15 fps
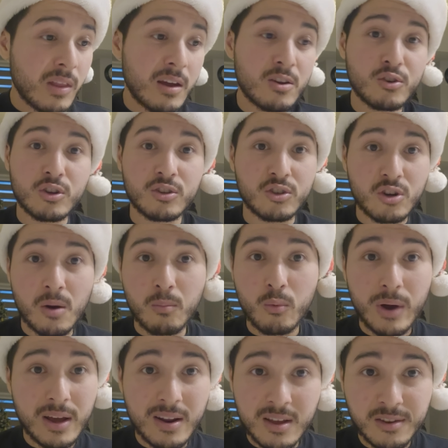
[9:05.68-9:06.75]
you just jump
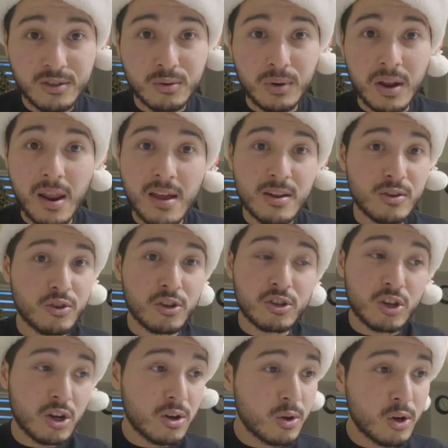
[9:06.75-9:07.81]
right into it and you just
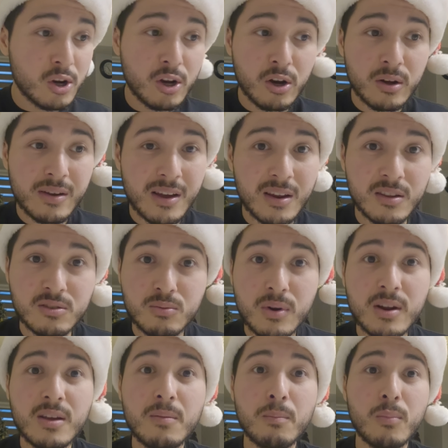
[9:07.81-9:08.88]
cook, and it's
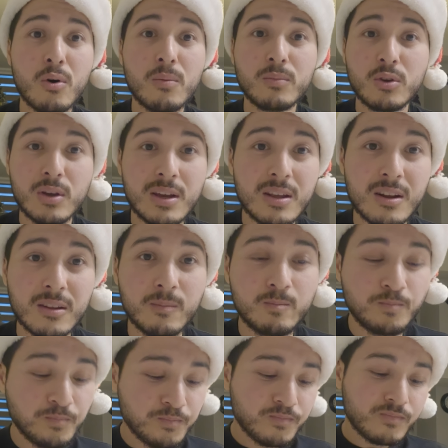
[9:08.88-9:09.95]
ready, boom, you eat it.
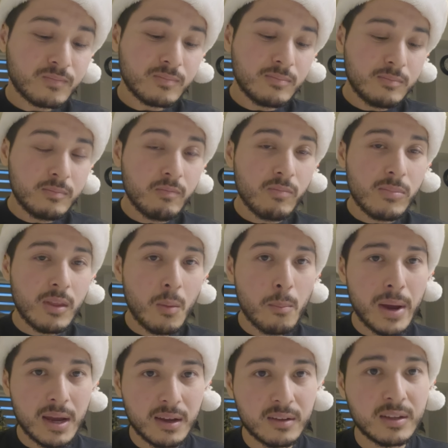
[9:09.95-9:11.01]

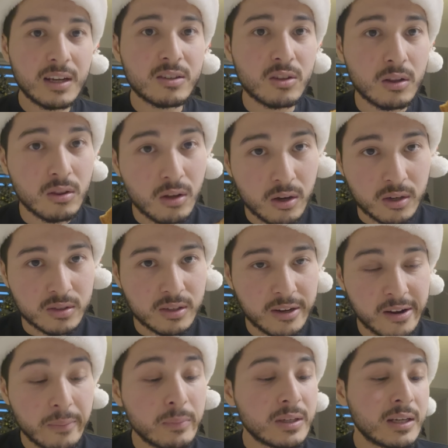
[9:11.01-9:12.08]
Baking takes a lot of
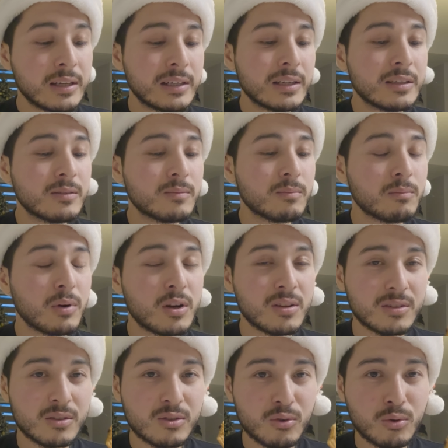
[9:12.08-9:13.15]
time, but
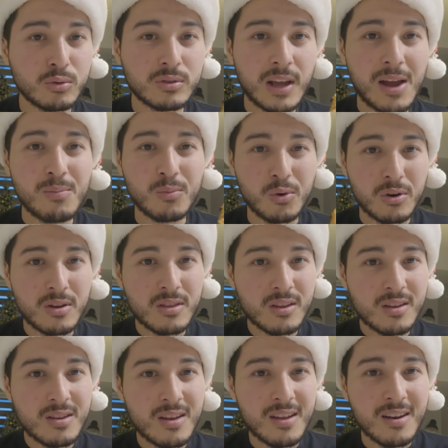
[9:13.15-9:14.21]
it's so damn worth
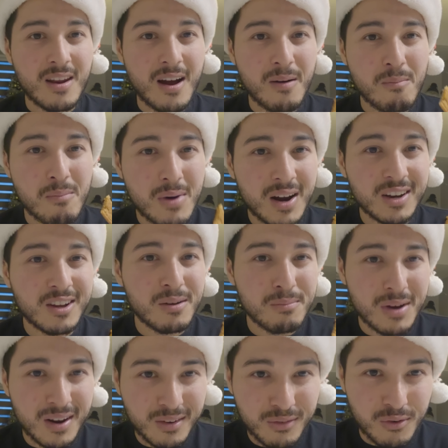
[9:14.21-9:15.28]
it, and I might come
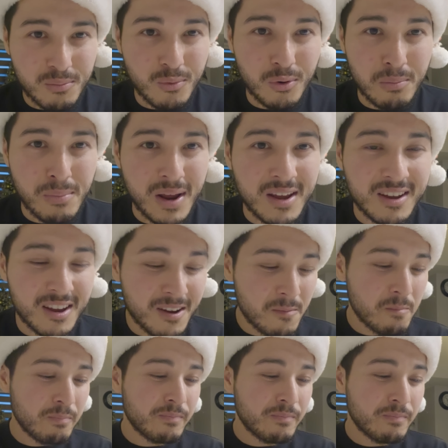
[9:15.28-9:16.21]
back for more baking.